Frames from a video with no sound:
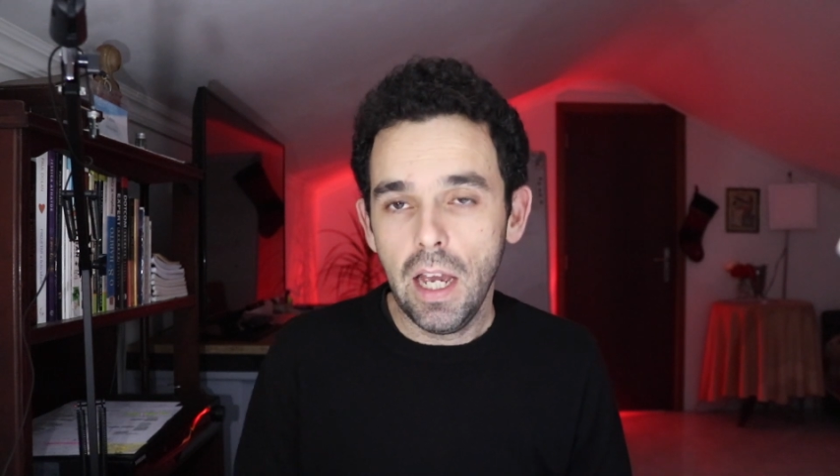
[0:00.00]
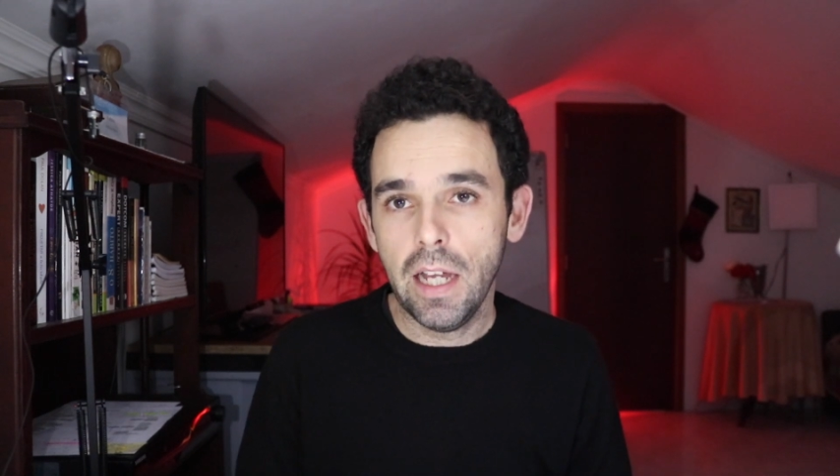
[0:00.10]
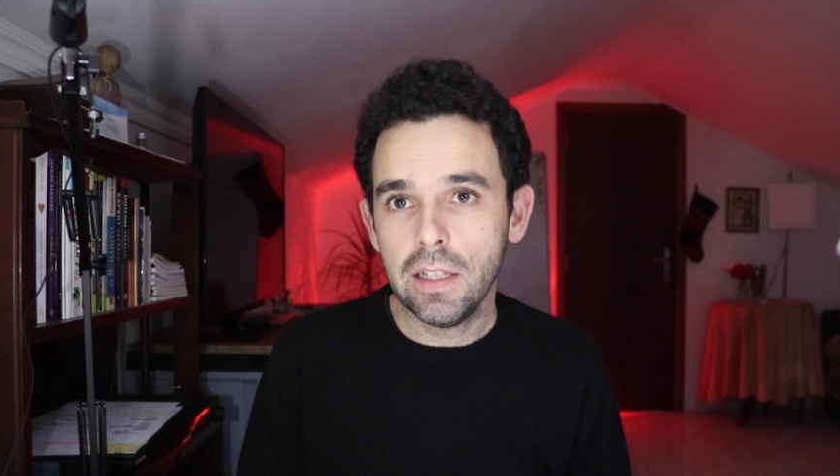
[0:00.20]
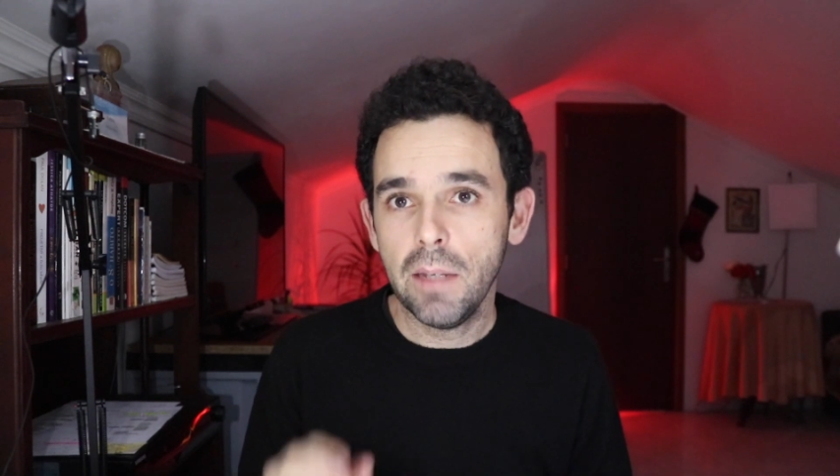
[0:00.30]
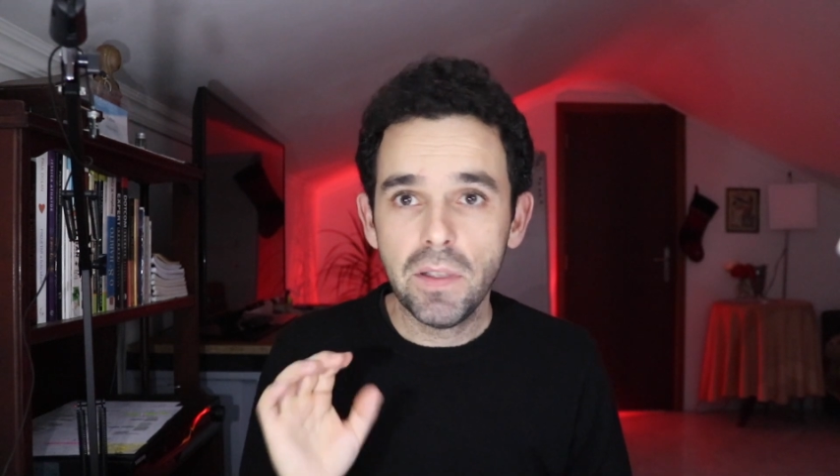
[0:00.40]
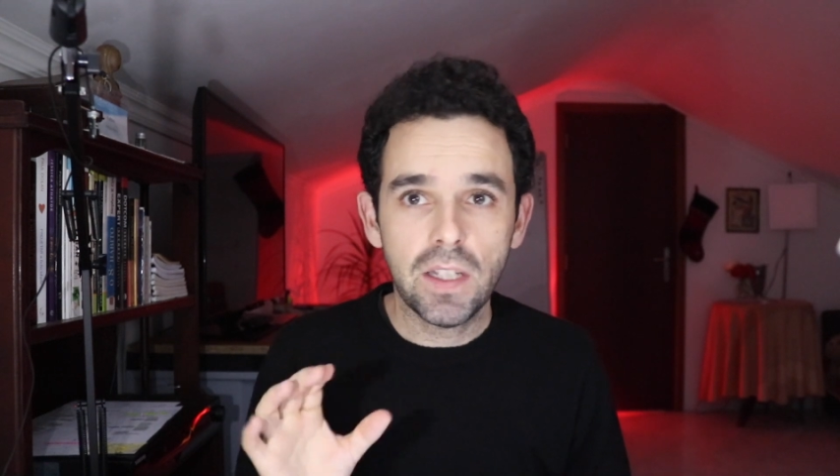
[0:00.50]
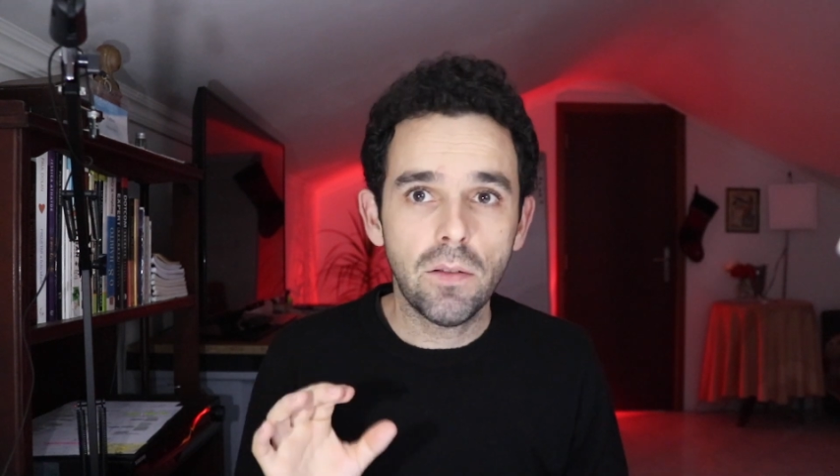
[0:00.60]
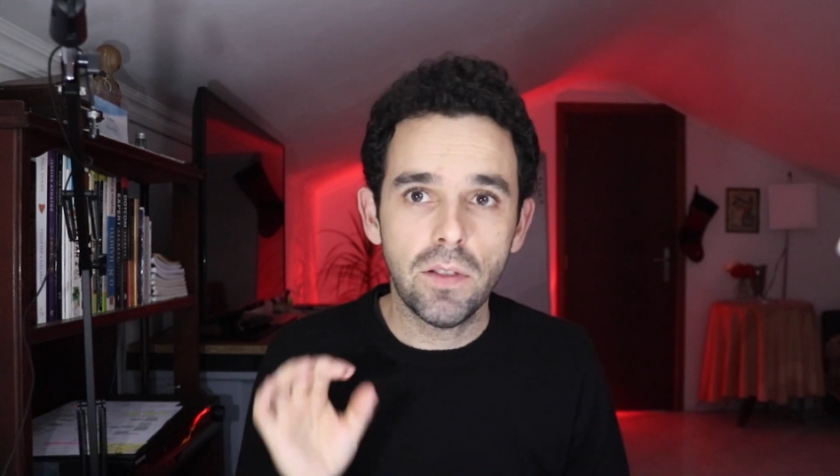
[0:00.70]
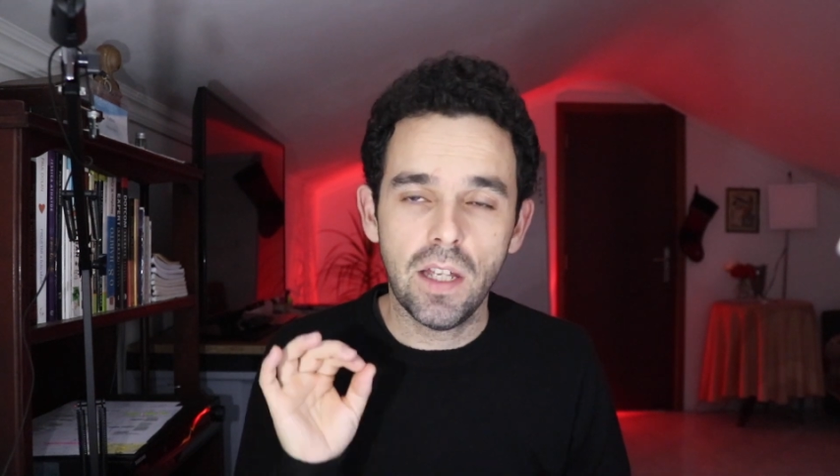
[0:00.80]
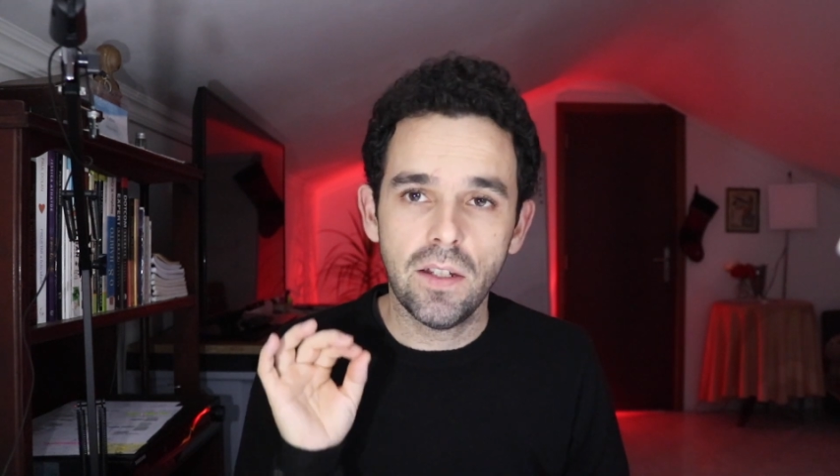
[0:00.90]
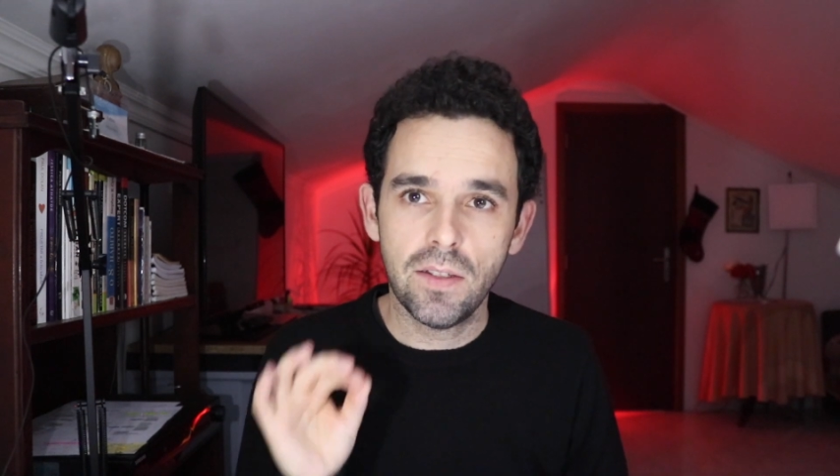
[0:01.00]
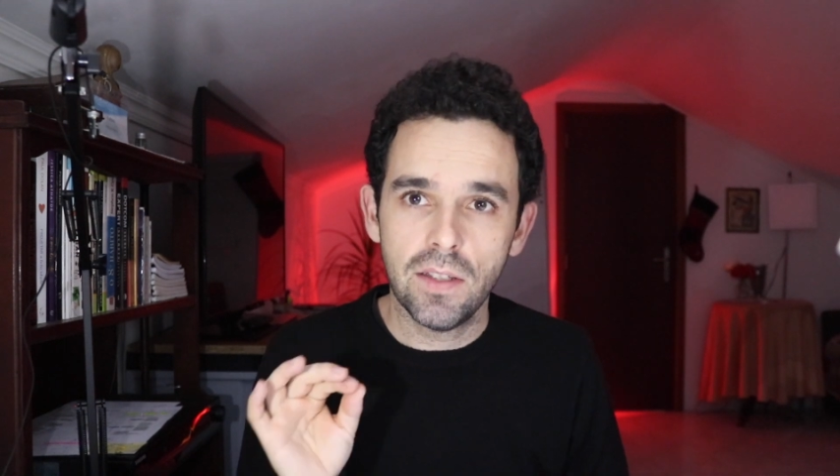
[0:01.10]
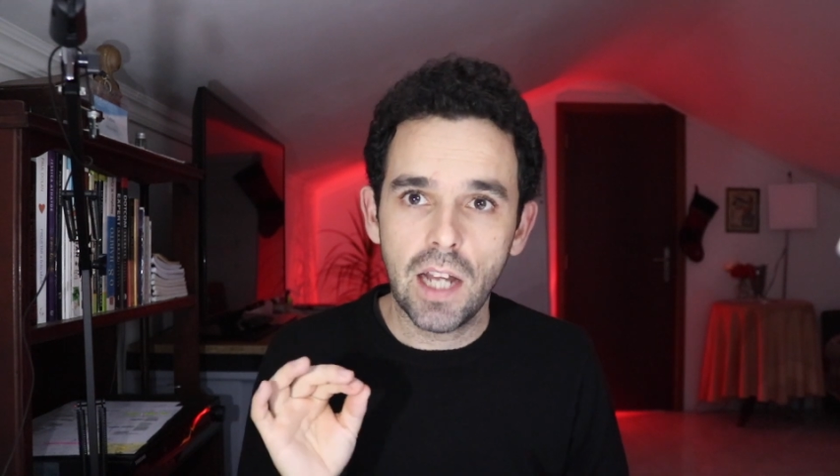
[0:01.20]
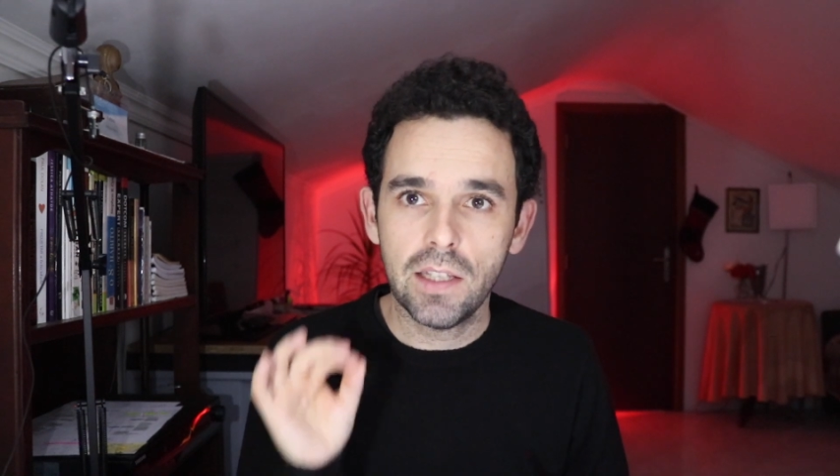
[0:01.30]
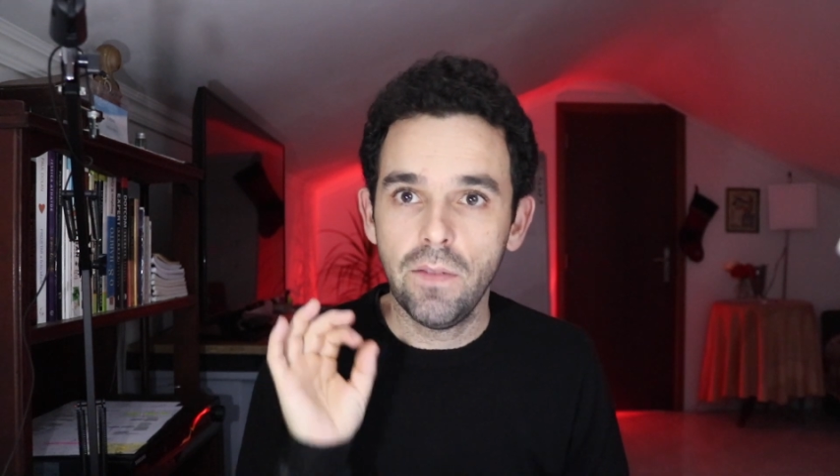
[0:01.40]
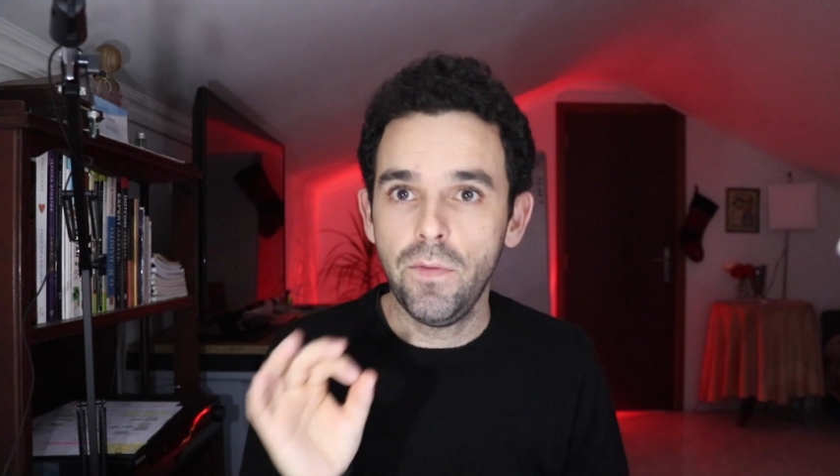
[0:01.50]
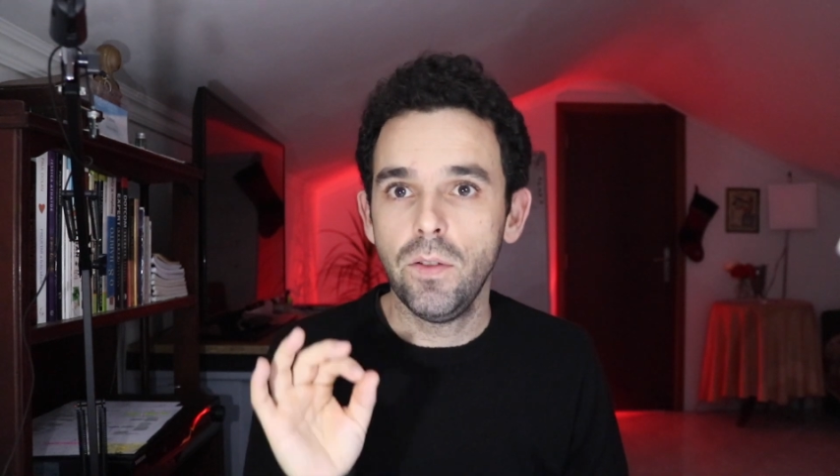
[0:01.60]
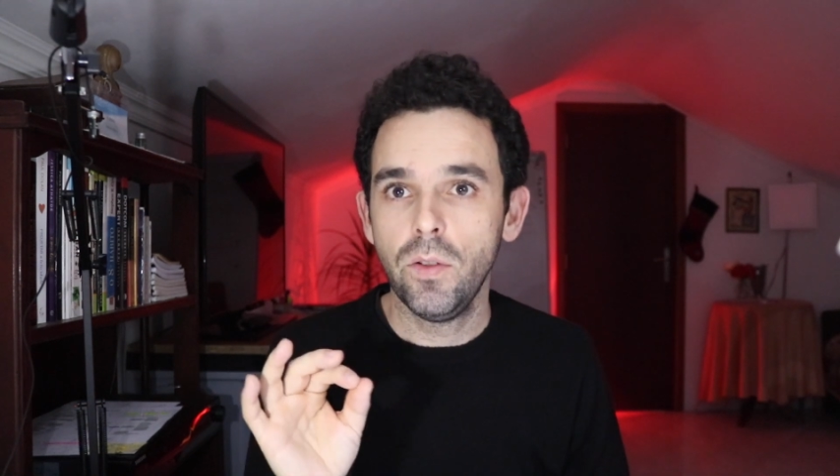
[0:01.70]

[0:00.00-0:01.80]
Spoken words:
and let me tell you that is not if you